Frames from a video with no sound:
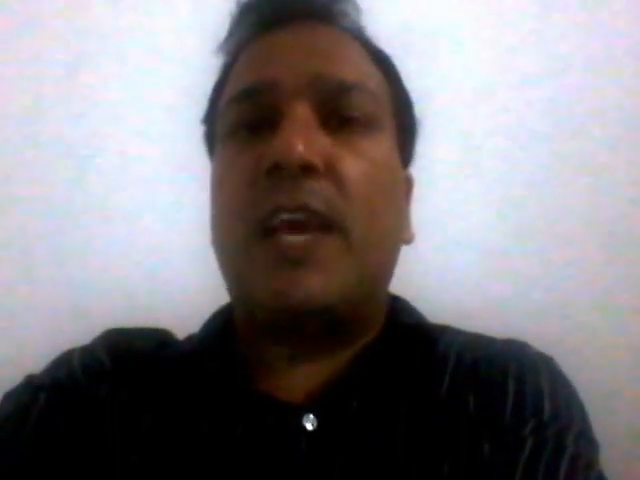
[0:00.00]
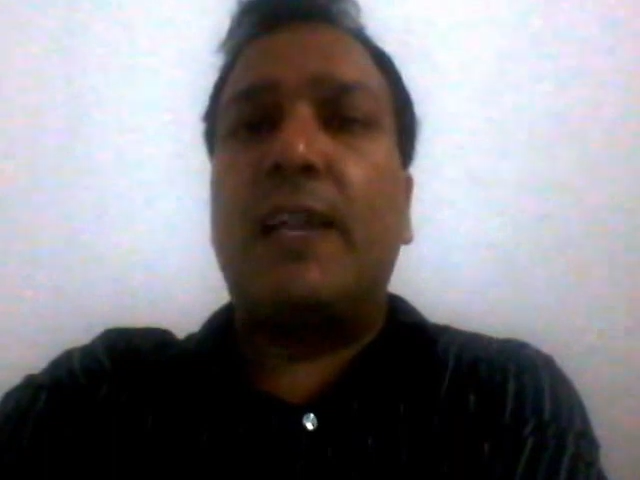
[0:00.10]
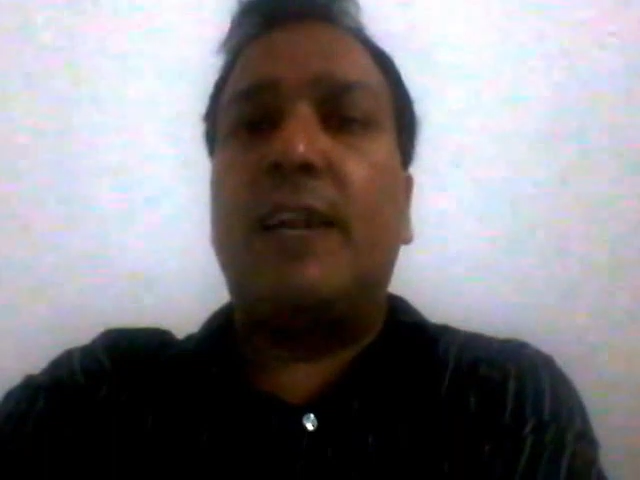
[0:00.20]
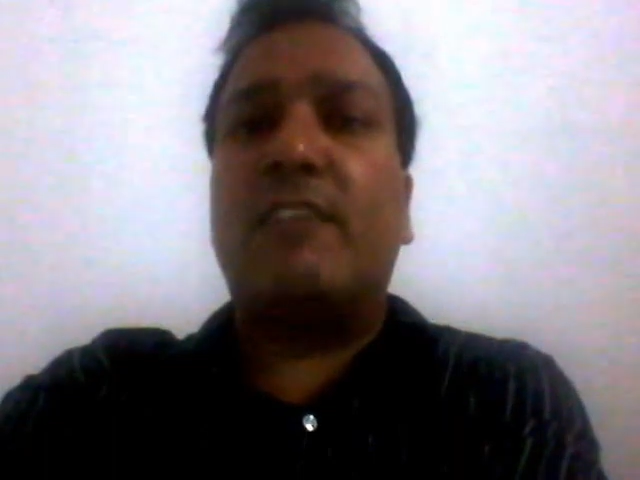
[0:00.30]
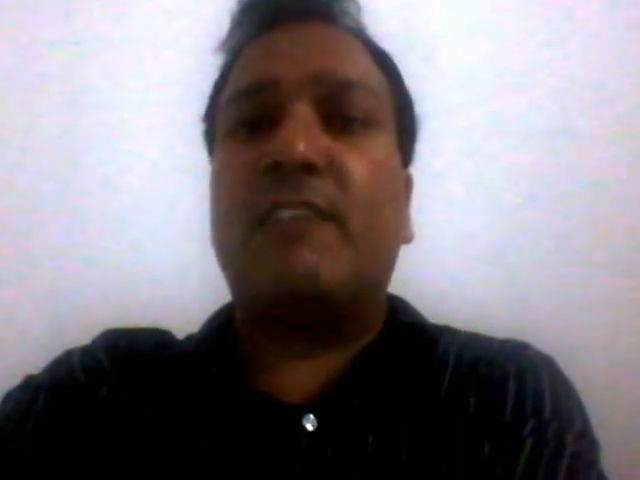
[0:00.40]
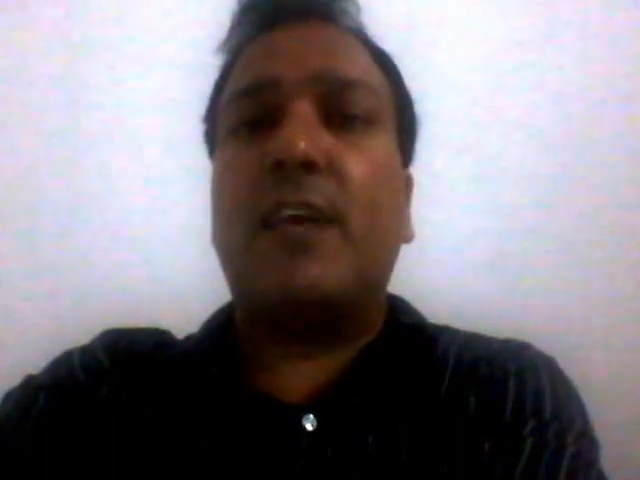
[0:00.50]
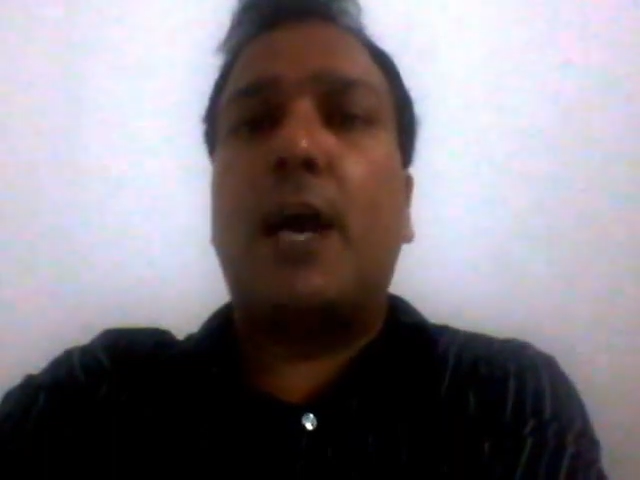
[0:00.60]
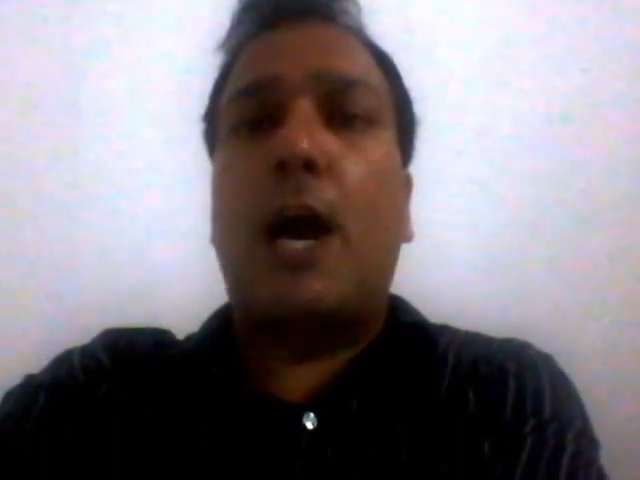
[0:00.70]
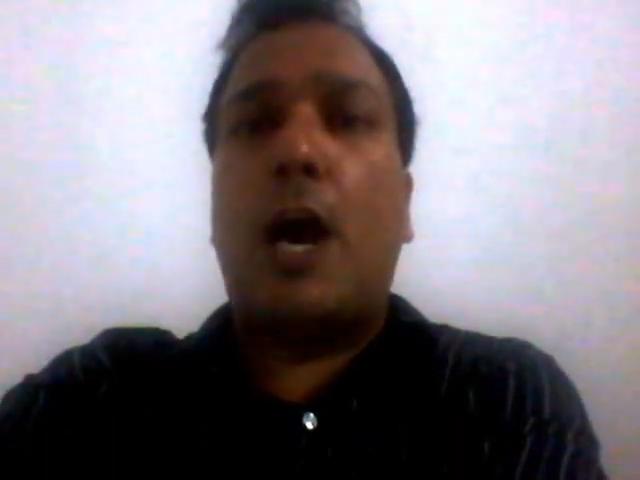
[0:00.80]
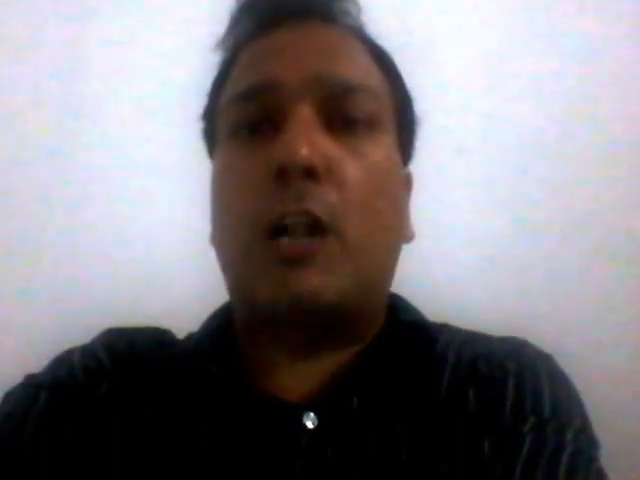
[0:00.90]
and its
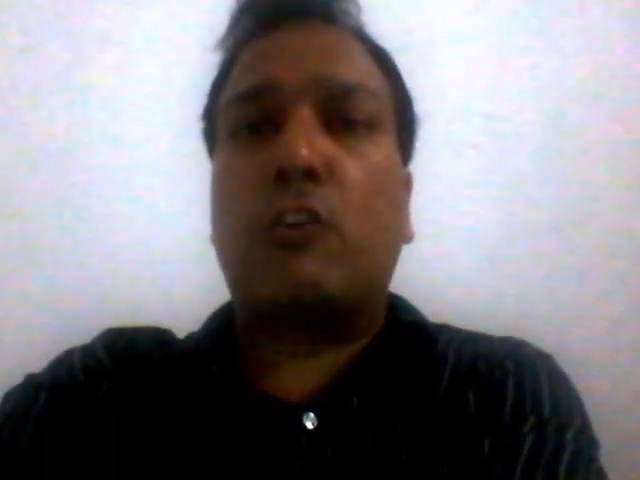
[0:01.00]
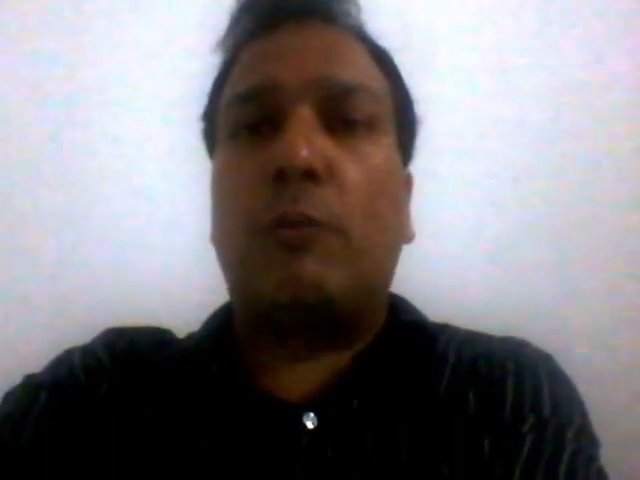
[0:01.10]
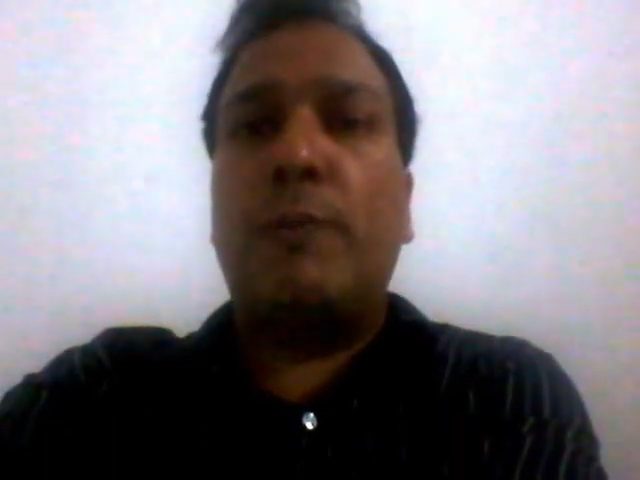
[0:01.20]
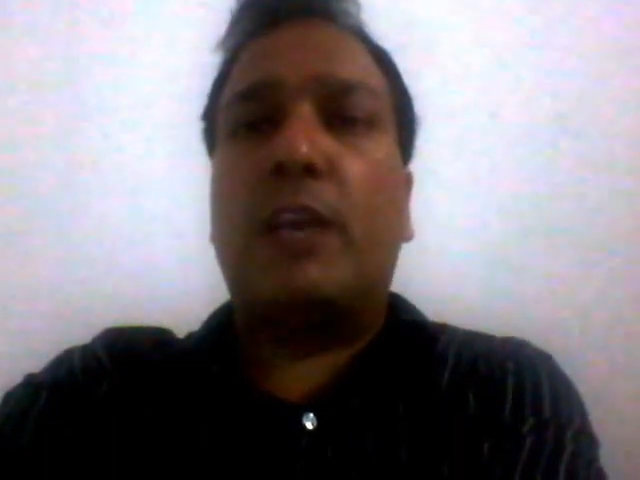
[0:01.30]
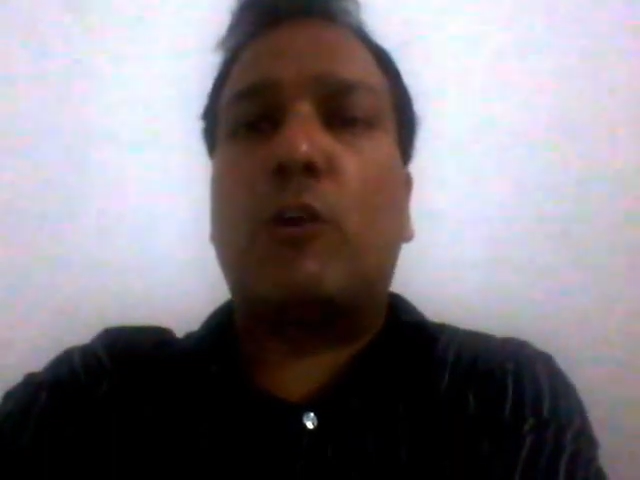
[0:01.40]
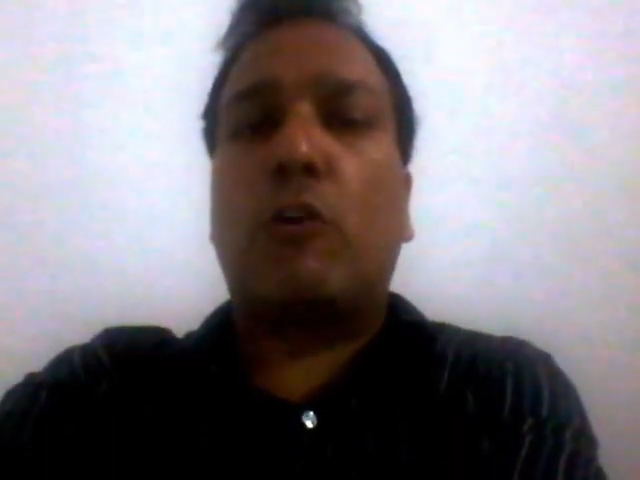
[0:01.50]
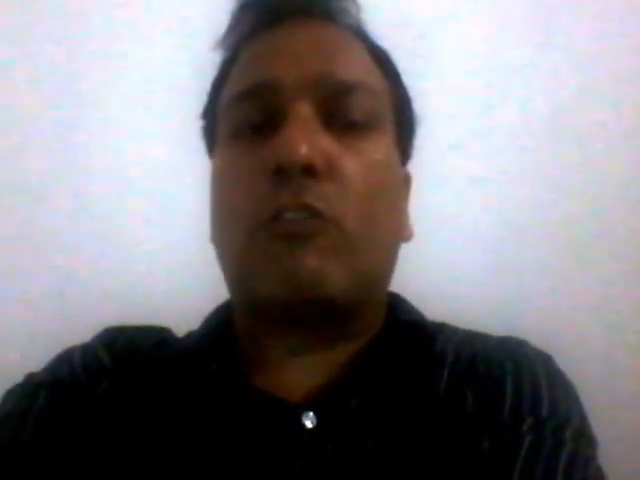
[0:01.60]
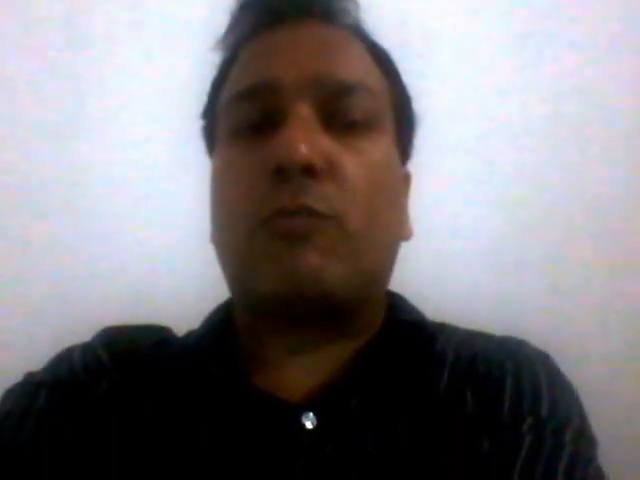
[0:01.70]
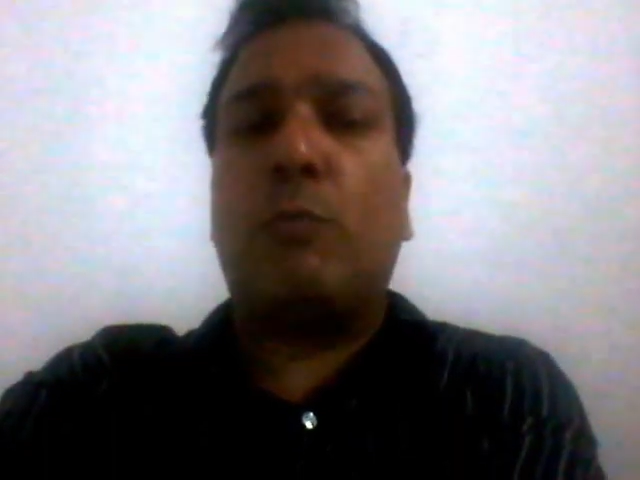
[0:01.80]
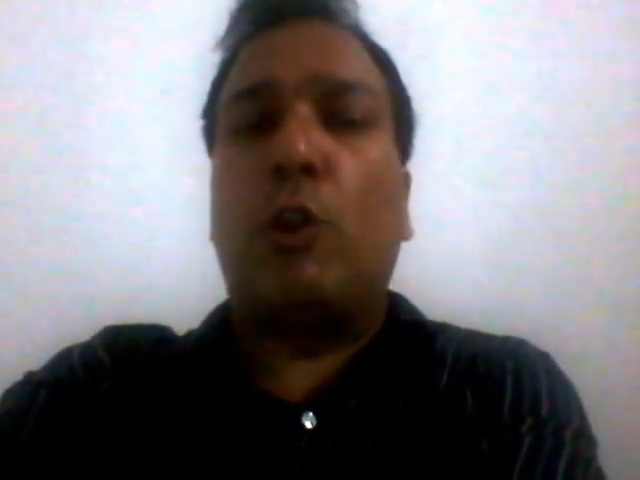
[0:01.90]
atomic
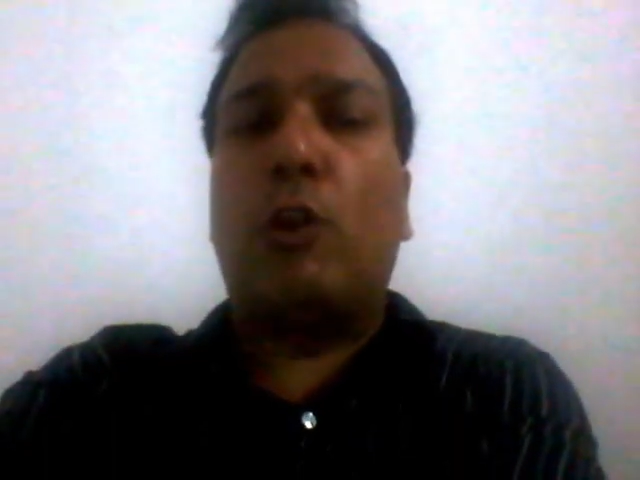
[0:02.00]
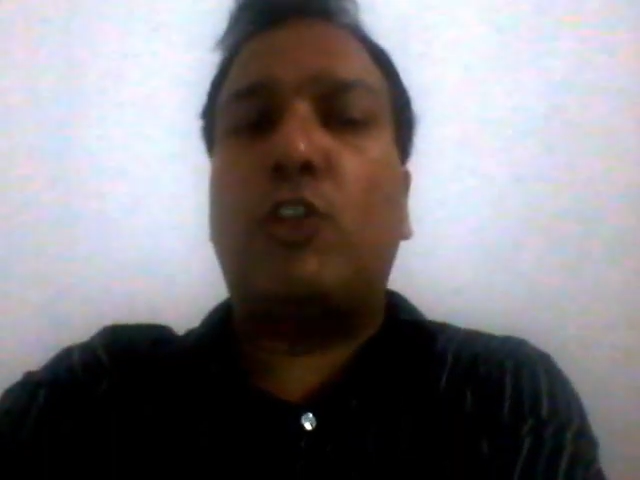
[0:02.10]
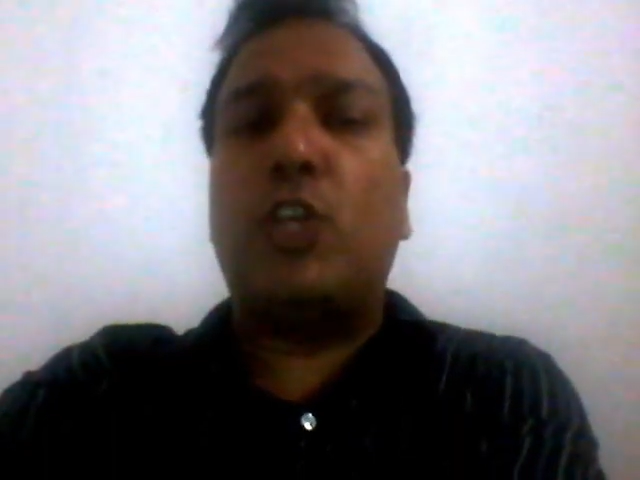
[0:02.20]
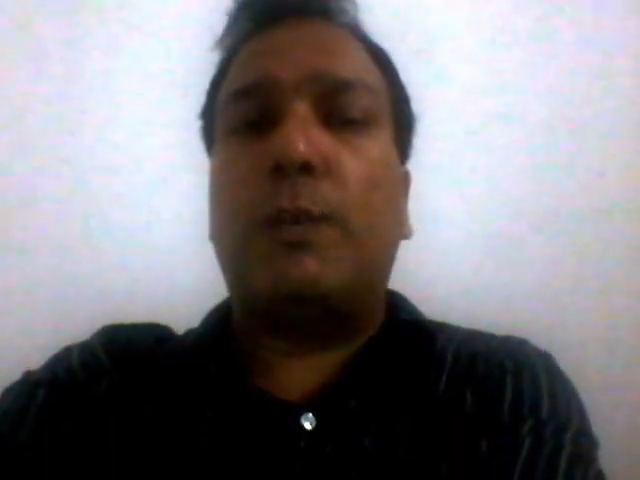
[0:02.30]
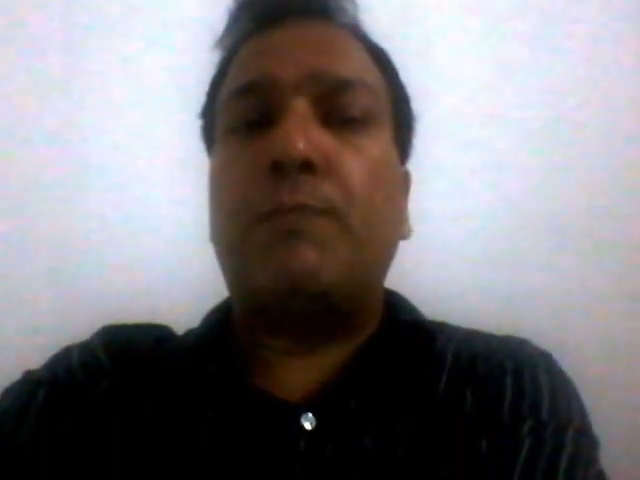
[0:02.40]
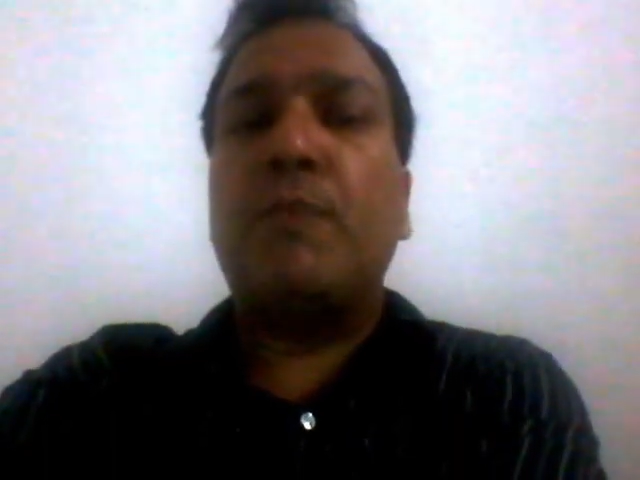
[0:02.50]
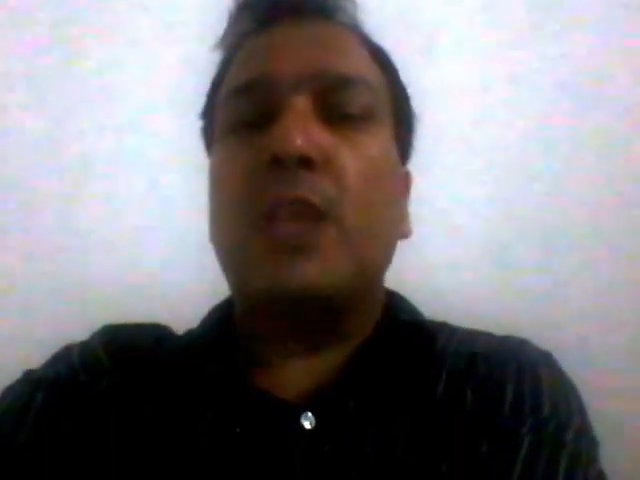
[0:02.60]
cosmology.